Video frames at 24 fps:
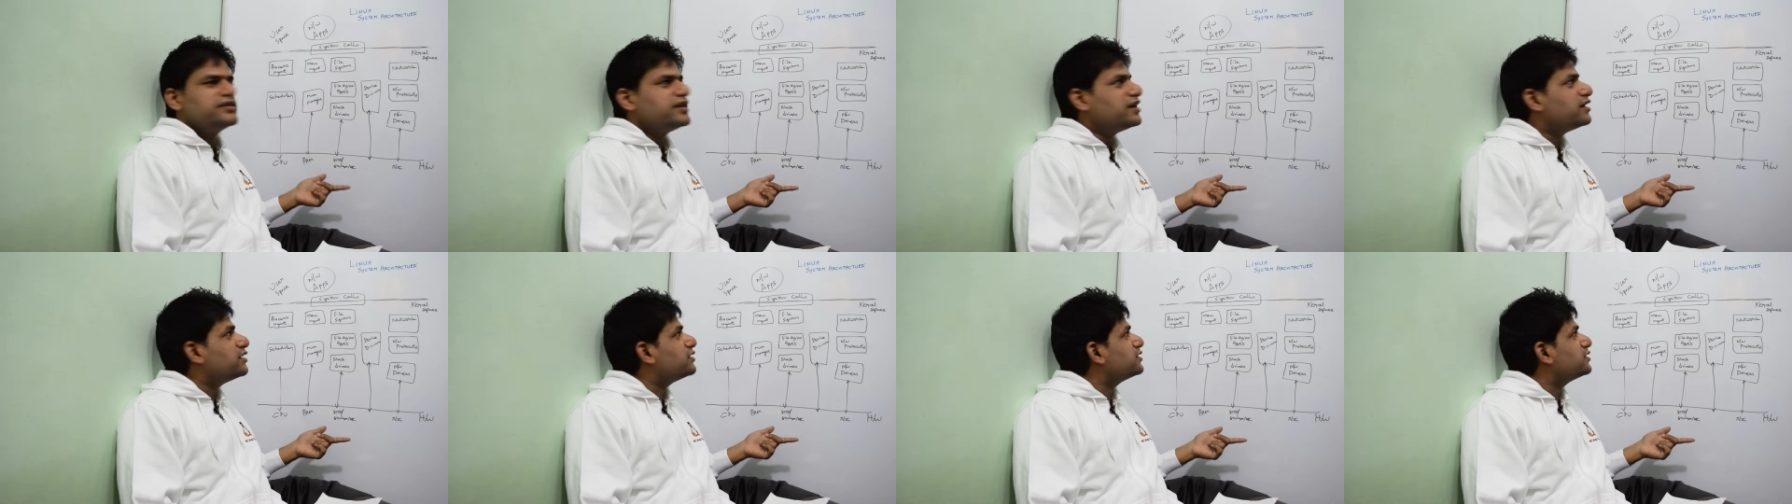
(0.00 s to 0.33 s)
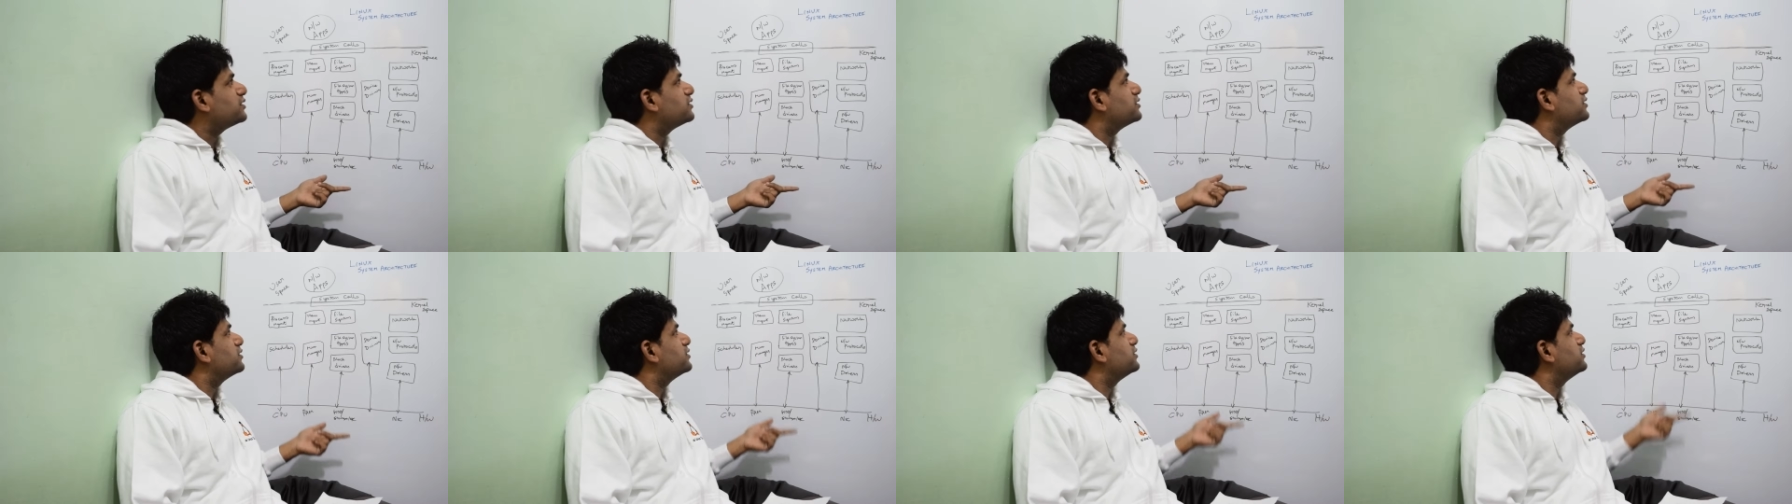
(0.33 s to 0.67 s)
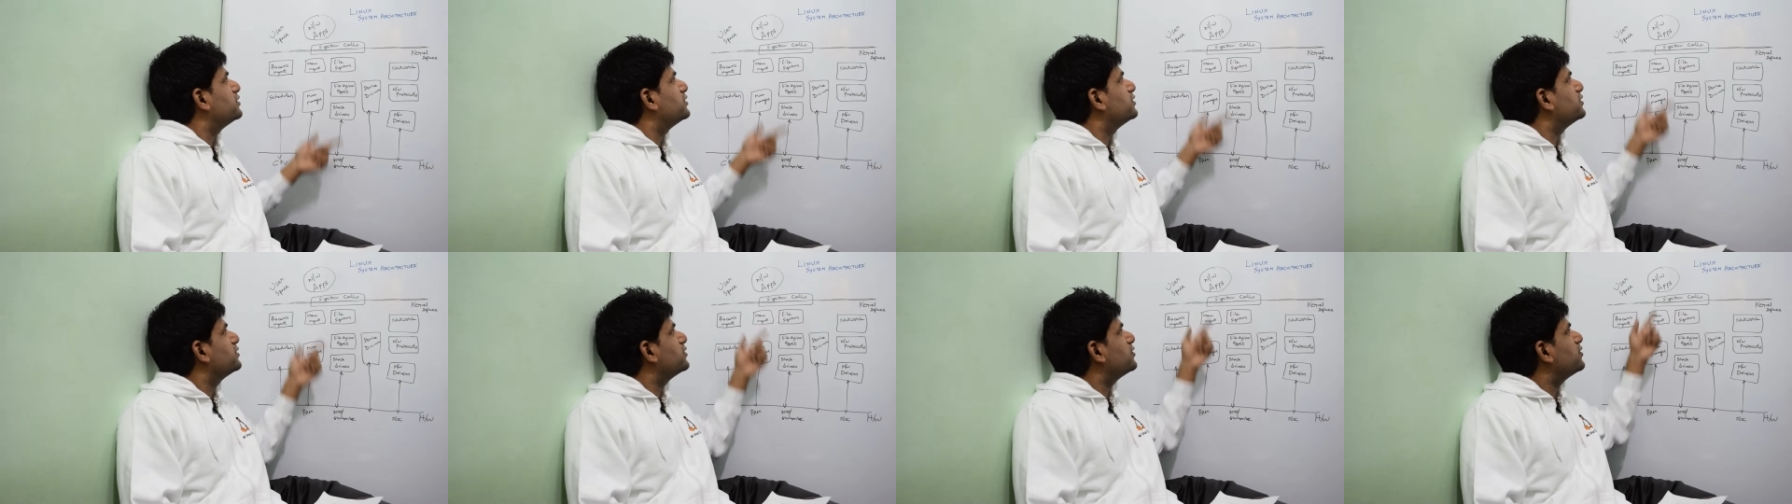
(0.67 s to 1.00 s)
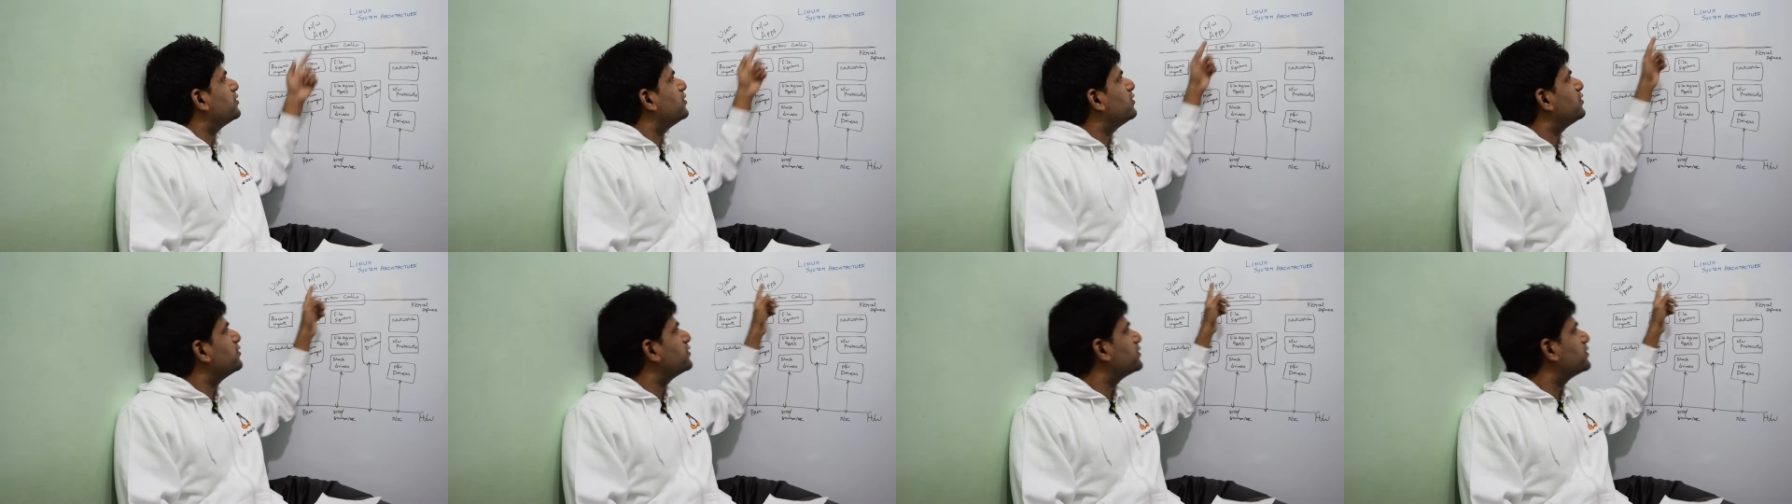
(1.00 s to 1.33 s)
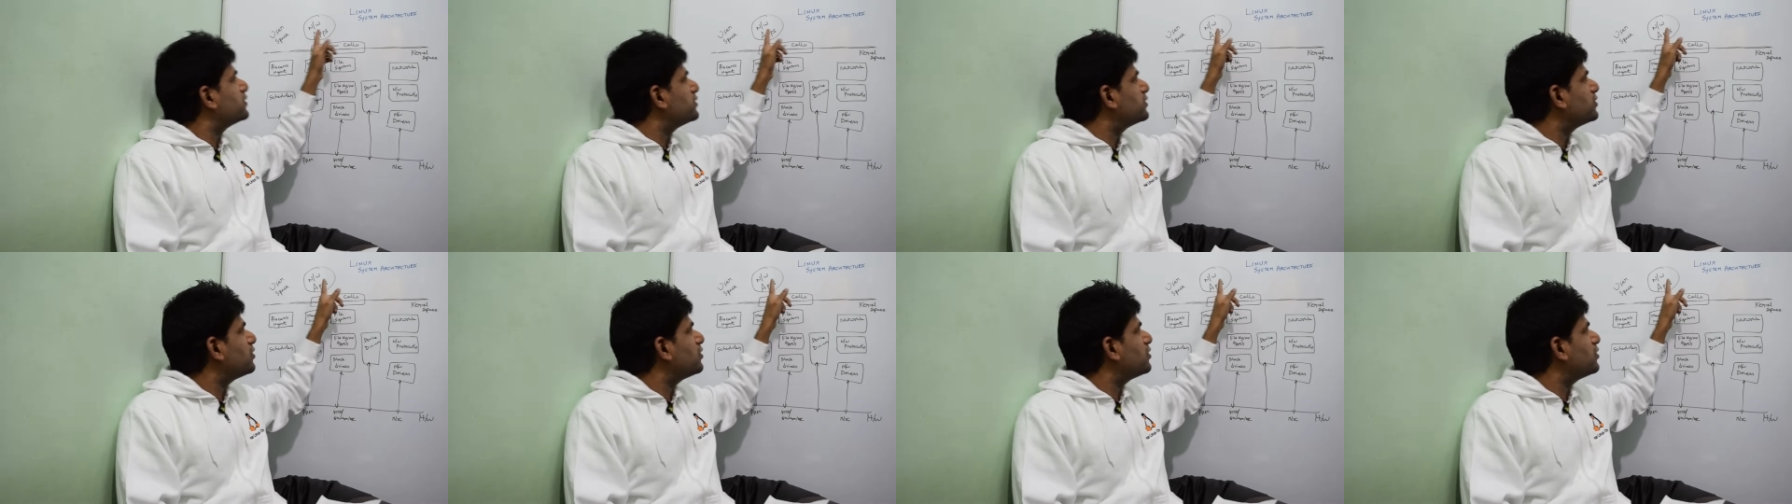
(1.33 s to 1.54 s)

starts on the